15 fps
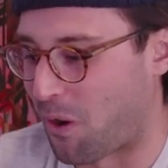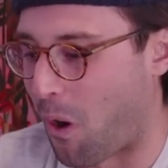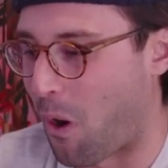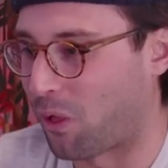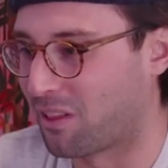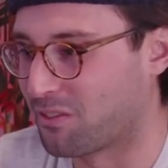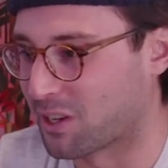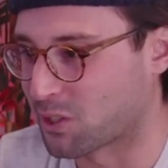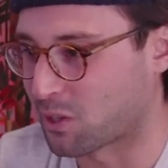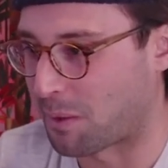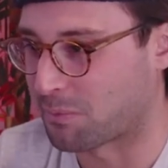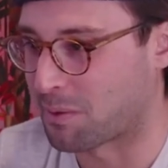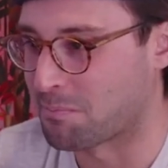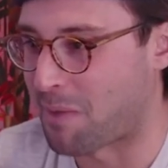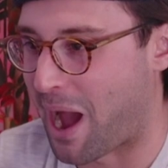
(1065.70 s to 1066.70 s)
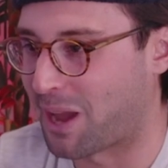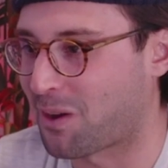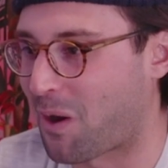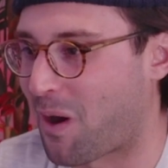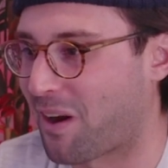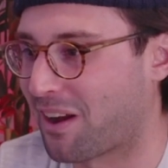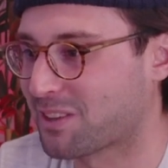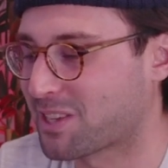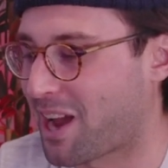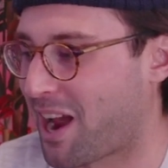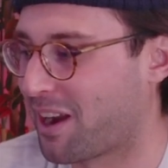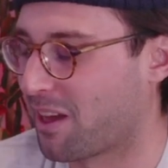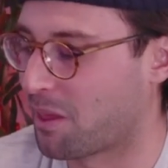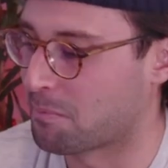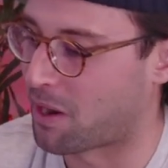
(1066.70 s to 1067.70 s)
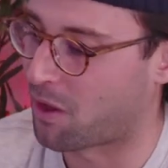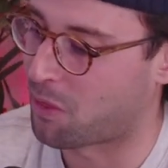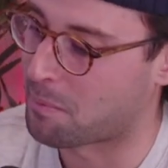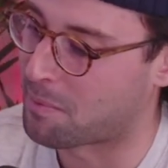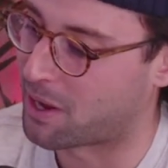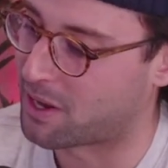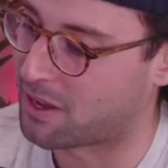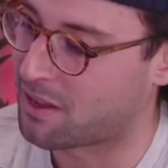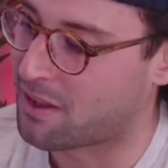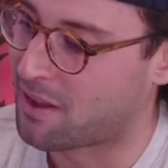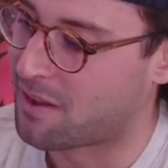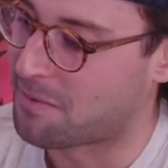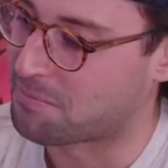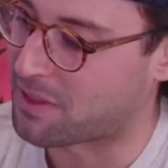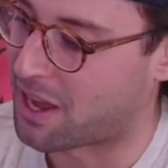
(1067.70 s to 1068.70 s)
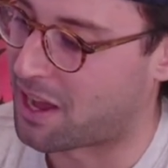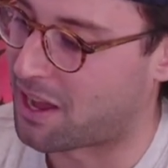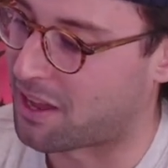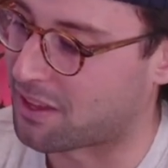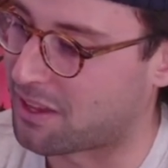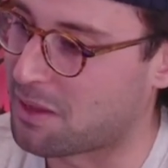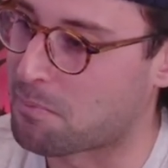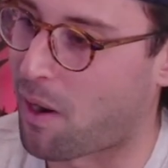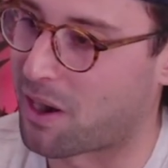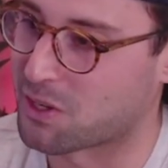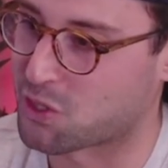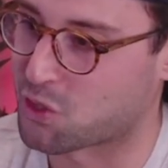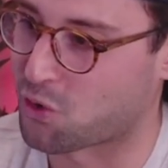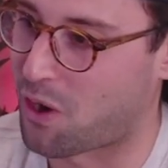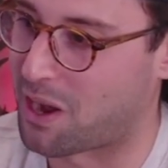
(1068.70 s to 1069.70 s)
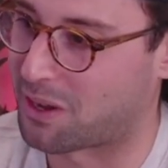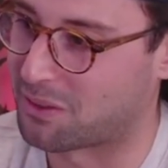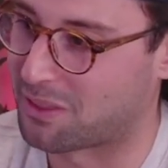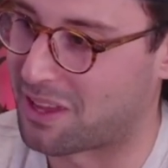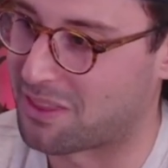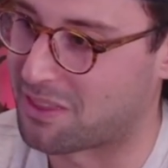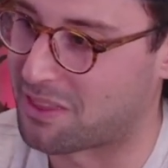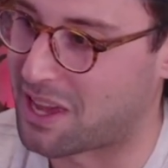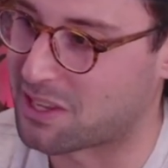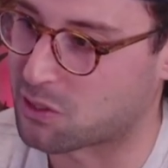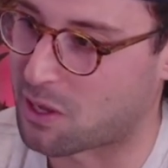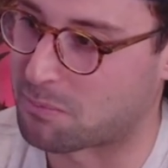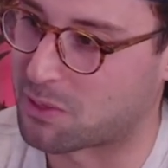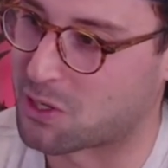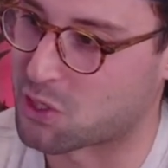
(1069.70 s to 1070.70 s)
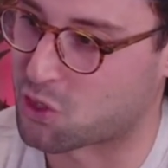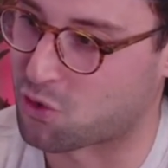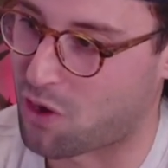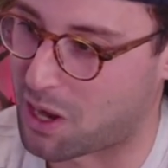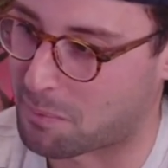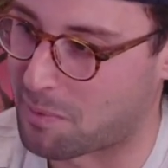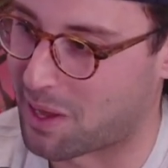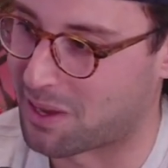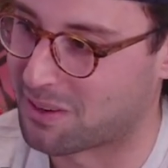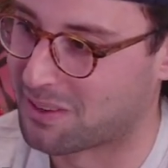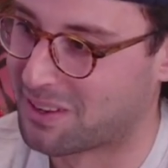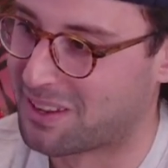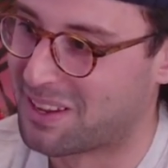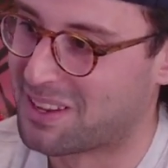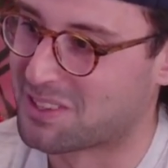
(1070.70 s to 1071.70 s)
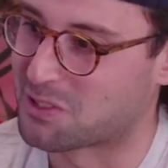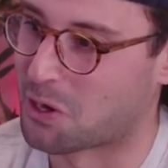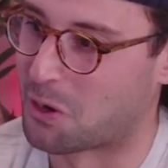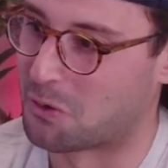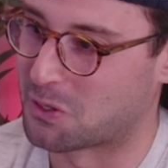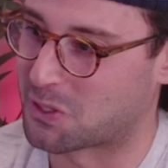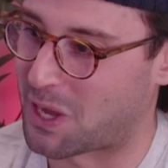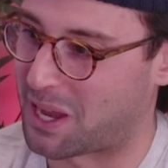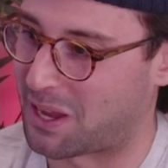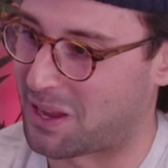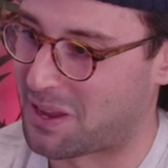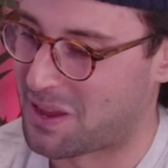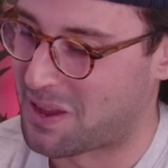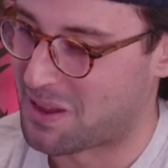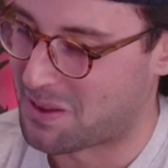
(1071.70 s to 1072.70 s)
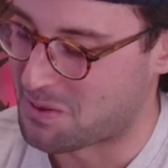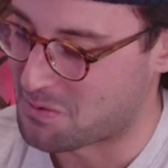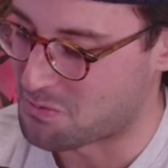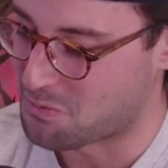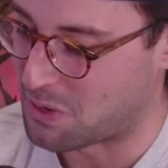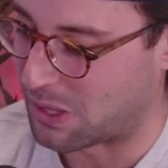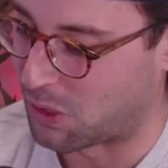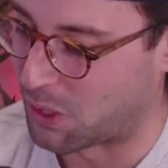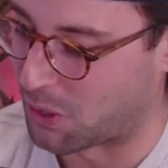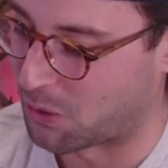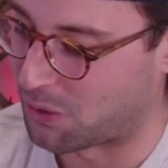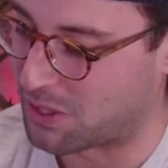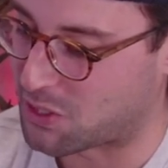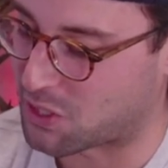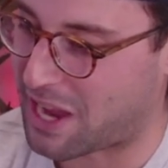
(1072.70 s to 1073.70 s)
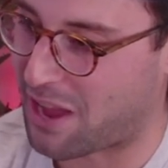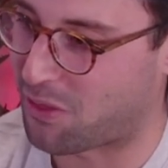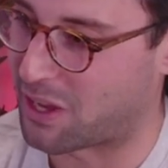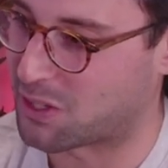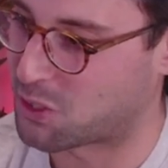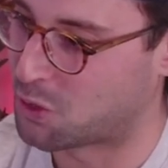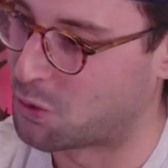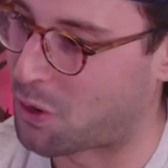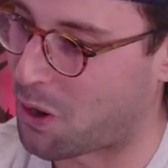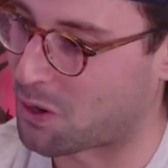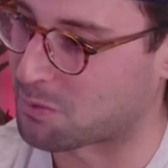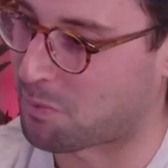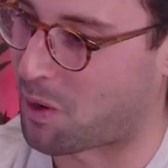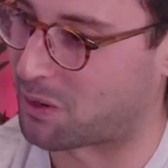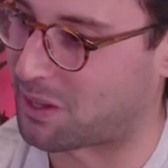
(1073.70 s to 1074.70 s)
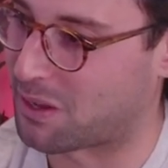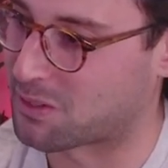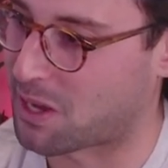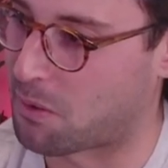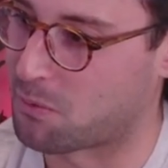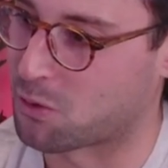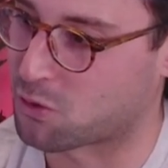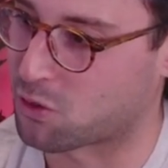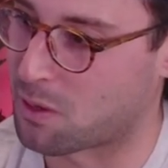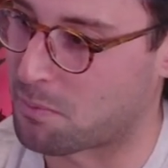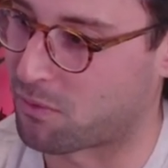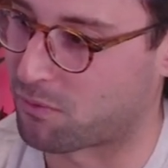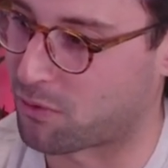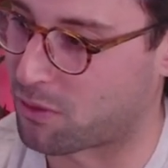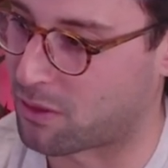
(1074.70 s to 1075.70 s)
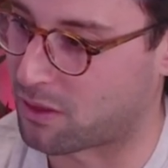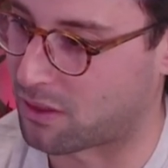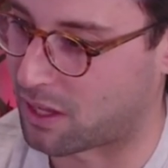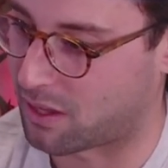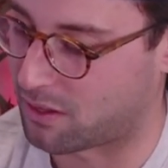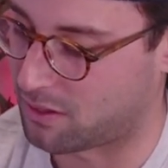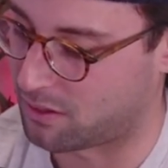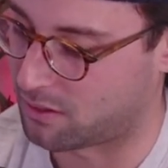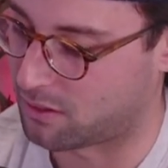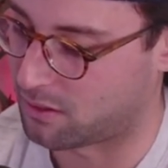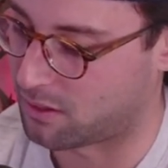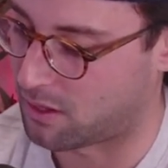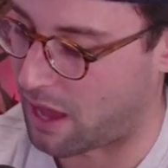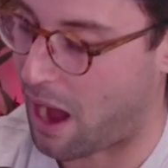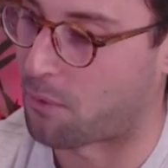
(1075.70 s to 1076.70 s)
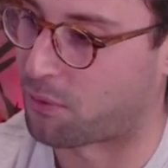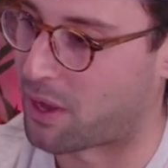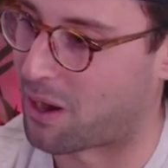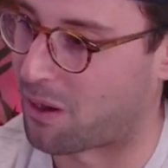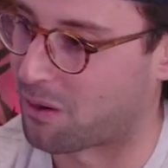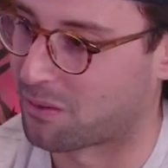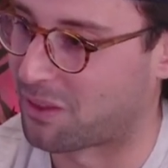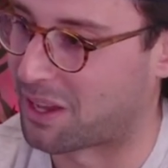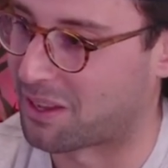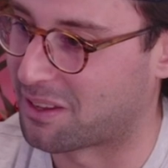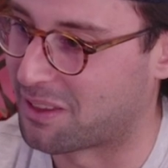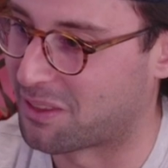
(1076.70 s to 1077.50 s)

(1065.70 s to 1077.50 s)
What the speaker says: And then all of us slept in my car outside, and then my other buddy, he brought his truck, and then they slept in his truck bed. So it was like, we literally just had like 2 cars parked outside. We were sleeping out there. Like,